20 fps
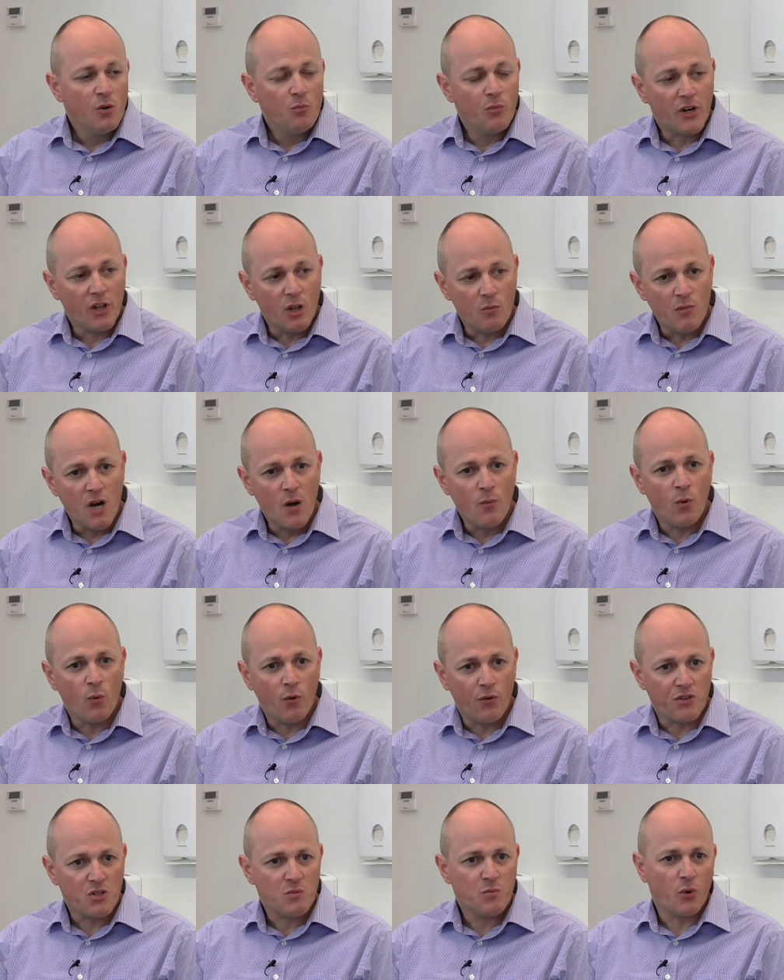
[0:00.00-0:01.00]
but at the moment,
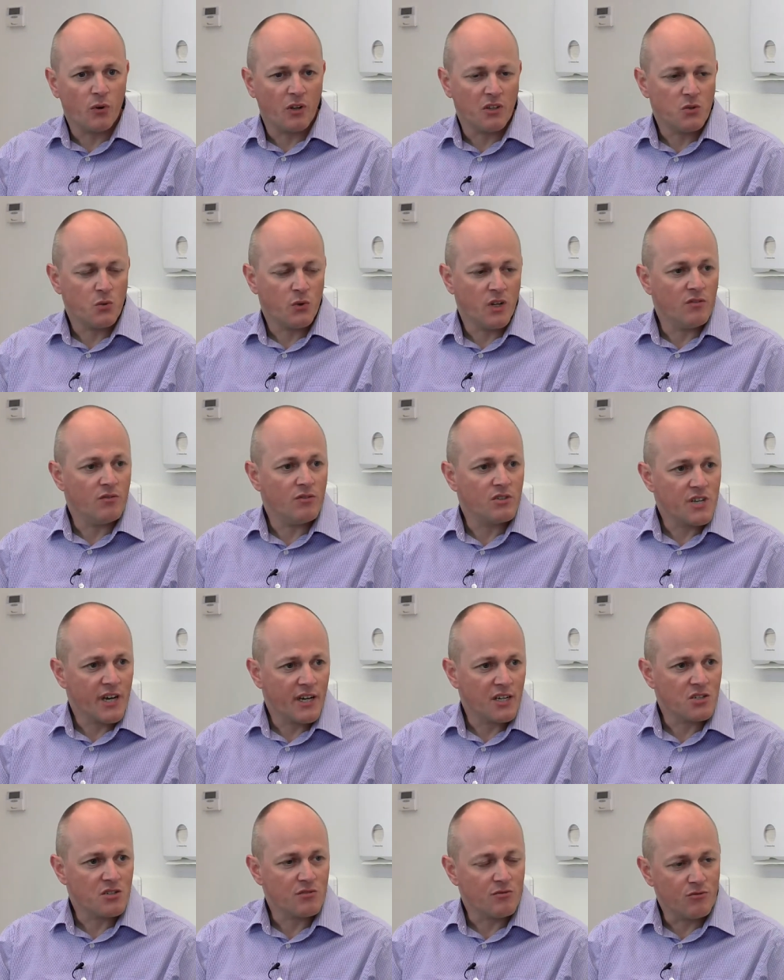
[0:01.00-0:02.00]
we're responding to an
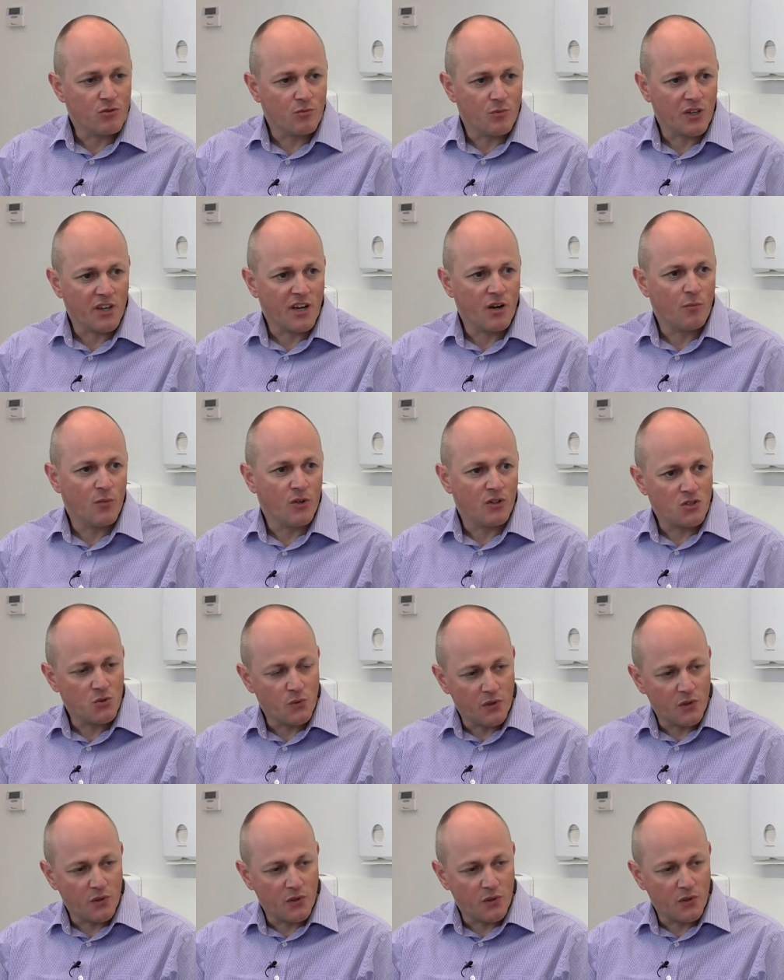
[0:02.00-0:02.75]
invitation from the government